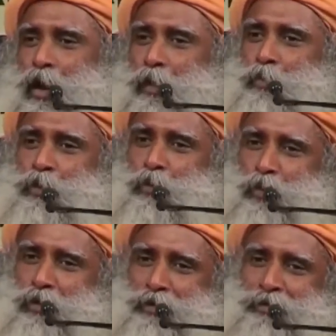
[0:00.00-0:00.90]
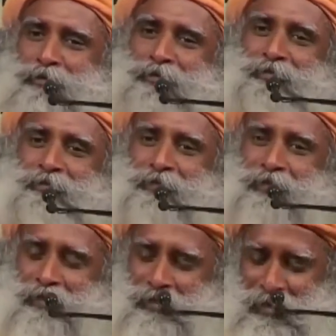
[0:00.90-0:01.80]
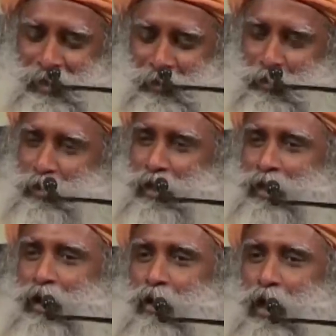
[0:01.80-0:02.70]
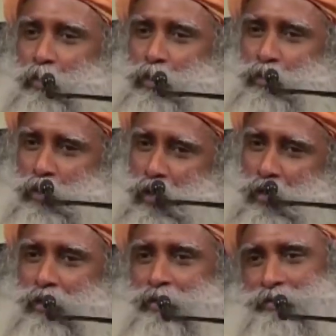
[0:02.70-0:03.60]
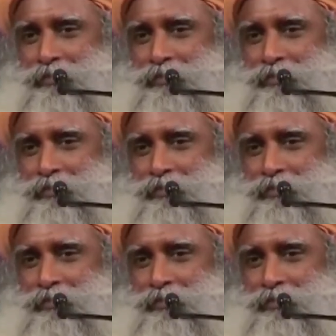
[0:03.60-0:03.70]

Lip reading: happy you were, and today how happy you are.